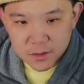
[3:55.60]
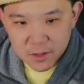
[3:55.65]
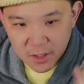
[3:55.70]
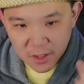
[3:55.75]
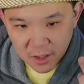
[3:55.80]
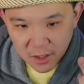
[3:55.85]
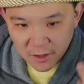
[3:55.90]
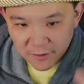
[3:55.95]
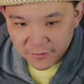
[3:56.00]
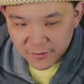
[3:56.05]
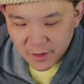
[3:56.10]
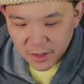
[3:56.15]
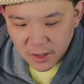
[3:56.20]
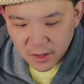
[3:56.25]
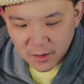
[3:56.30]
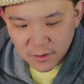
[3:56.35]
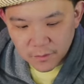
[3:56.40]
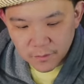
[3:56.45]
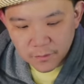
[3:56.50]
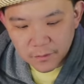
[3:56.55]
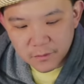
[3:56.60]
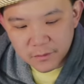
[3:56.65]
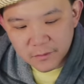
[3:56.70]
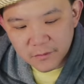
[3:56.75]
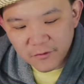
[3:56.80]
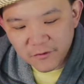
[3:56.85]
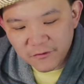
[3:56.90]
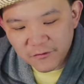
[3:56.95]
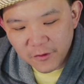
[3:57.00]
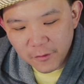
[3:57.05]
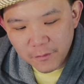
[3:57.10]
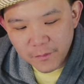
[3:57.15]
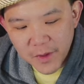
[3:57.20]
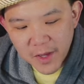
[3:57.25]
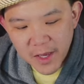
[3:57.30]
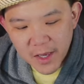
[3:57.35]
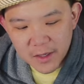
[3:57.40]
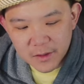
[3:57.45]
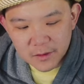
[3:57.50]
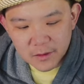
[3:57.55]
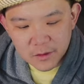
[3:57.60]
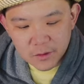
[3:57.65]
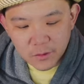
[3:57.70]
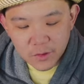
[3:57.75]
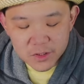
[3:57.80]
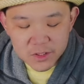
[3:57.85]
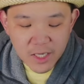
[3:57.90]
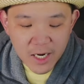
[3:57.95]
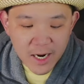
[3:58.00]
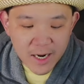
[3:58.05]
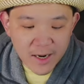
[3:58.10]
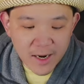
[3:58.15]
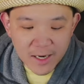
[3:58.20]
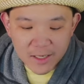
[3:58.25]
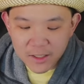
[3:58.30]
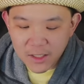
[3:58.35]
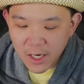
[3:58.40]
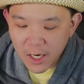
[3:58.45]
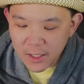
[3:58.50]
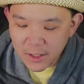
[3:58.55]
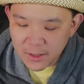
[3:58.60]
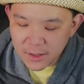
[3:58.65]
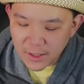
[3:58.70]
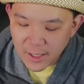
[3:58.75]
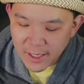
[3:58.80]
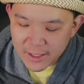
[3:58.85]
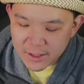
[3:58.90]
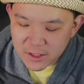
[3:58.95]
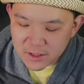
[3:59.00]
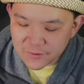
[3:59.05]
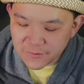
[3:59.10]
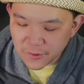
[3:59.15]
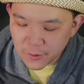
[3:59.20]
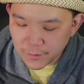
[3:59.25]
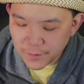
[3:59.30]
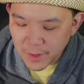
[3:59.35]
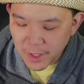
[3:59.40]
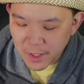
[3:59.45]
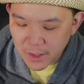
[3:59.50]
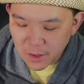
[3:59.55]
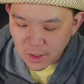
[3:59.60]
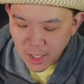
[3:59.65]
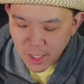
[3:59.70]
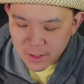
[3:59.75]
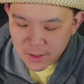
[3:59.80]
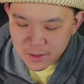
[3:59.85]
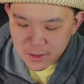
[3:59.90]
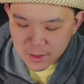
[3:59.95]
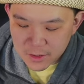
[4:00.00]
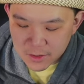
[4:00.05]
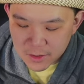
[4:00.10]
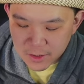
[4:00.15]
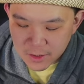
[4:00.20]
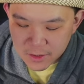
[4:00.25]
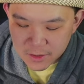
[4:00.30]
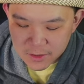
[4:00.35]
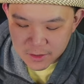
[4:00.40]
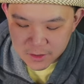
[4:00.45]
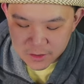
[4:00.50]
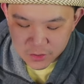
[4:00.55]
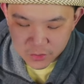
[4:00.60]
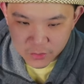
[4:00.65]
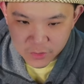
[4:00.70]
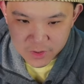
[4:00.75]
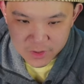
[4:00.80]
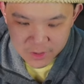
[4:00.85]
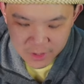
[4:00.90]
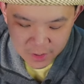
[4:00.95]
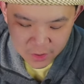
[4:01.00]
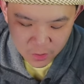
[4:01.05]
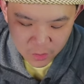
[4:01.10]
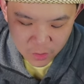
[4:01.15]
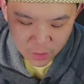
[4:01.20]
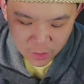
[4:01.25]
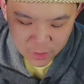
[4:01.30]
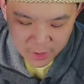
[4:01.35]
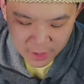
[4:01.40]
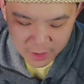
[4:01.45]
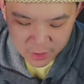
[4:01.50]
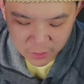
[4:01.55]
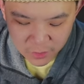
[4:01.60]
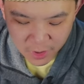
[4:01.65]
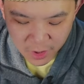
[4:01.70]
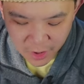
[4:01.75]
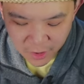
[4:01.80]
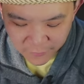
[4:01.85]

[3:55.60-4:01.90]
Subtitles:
off the footband, which I kind of like this footband, other than the Drew Estate logo that I don't care